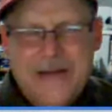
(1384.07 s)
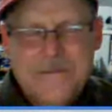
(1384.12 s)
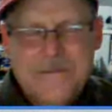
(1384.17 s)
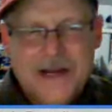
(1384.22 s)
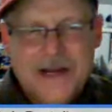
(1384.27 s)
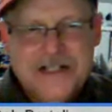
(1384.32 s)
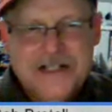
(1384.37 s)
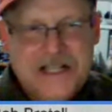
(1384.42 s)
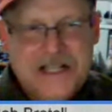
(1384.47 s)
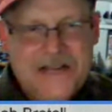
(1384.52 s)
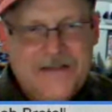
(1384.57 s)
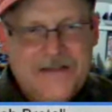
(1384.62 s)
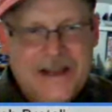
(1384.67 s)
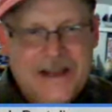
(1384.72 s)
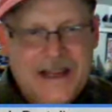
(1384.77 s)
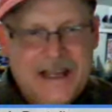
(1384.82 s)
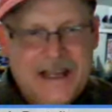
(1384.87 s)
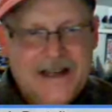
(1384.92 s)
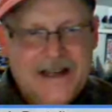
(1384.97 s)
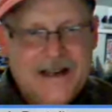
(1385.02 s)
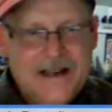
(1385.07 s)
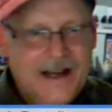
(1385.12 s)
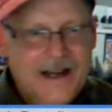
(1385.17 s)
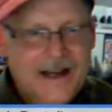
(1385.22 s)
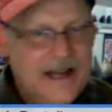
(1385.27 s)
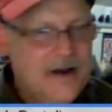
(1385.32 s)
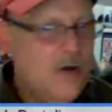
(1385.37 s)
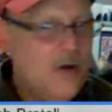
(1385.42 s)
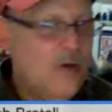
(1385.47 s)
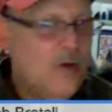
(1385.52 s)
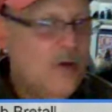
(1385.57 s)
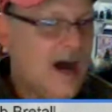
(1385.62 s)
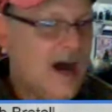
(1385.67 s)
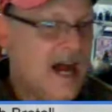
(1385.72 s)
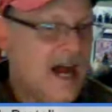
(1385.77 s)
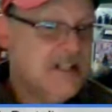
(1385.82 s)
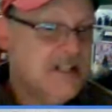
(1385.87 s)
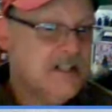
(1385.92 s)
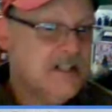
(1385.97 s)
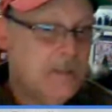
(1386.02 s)
much TV. I don't
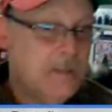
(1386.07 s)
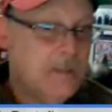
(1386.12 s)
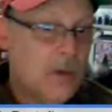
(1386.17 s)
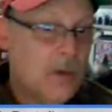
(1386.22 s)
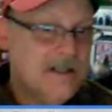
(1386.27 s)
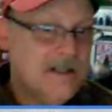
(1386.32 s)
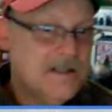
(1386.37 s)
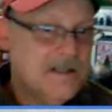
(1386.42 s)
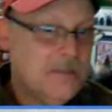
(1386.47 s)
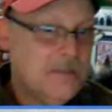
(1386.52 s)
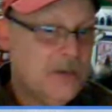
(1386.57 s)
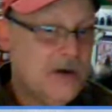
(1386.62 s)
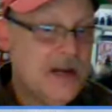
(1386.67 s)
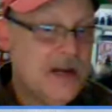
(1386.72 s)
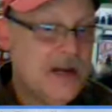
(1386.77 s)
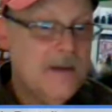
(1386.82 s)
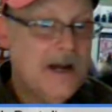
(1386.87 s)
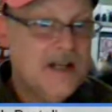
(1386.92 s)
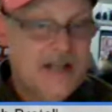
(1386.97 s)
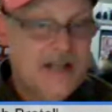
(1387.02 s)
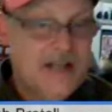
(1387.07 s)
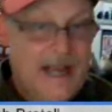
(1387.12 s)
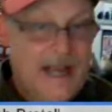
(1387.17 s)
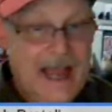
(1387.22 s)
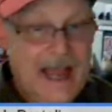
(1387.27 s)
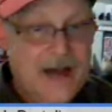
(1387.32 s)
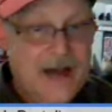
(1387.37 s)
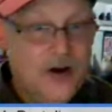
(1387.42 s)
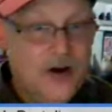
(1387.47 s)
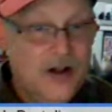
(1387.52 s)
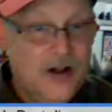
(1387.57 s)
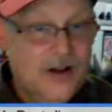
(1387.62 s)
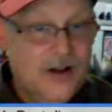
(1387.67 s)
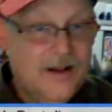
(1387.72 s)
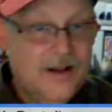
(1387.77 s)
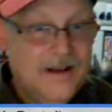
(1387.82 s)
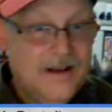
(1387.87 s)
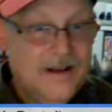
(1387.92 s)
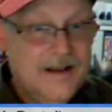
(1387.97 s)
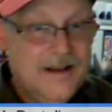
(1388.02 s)
watch sports pretty much at
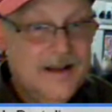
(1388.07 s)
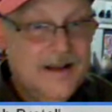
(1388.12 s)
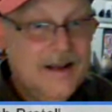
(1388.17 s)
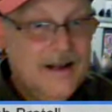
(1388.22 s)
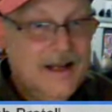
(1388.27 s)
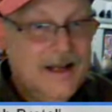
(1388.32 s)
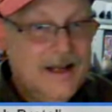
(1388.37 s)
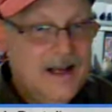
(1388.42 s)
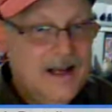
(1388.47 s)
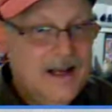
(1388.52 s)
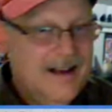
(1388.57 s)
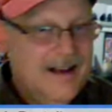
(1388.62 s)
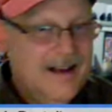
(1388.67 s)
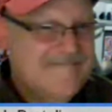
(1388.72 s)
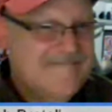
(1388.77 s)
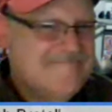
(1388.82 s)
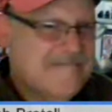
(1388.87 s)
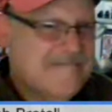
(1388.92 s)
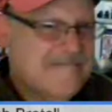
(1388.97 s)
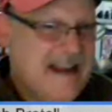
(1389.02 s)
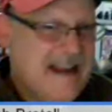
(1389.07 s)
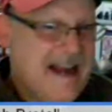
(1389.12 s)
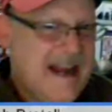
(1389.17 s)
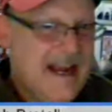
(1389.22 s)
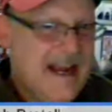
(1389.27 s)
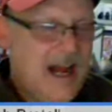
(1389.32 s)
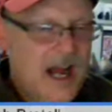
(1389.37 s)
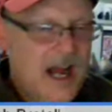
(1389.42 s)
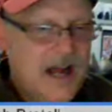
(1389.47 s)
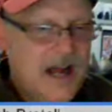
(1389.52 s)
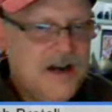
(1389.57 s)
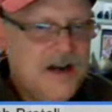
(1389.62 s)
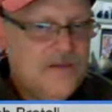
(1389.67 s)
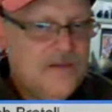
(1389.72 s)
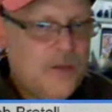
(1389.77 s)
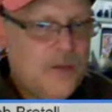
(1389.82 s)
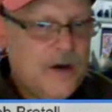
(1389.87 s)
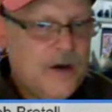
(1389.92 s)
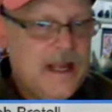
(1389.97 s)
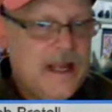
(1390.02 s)
all. Reading
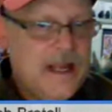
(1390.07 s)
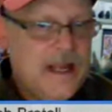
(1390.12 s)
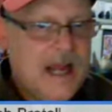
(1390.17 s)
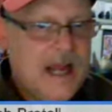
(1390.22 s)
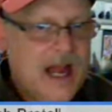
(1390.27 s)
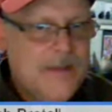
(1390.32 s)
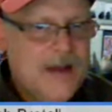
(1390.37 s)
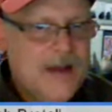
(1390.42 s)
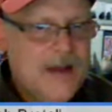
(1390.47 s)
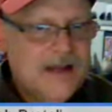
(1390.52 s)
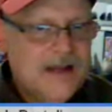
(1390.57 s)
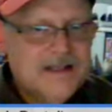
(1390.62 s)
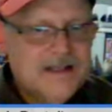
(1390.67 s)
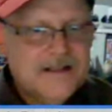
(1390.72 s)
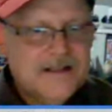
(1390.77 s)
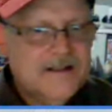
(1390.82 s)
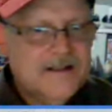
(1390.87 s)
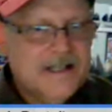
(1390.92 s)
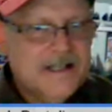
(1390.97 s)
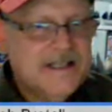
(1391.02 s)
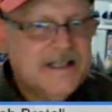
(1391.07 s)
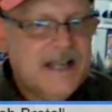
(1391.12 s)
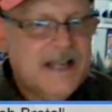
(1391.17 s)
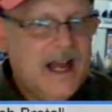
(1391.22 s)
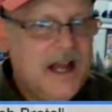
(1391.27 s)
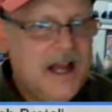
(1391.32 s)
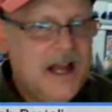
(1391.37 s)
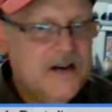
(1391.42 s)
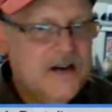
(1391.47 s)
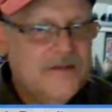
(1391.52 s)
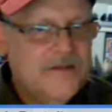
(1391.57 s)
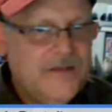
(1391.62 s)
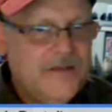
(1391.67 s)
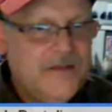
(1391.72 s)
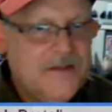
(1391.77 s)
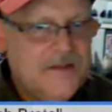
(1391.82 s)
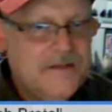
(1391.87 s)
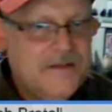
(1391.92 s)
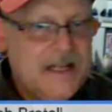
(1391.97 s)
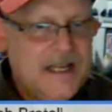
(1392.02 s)
140 comics, let's say
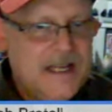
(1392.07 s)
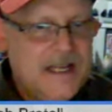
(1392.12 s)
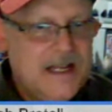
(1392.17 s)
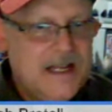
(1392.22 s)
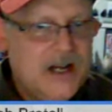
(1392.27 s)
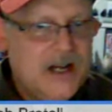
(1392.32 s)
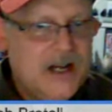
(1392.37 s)
150,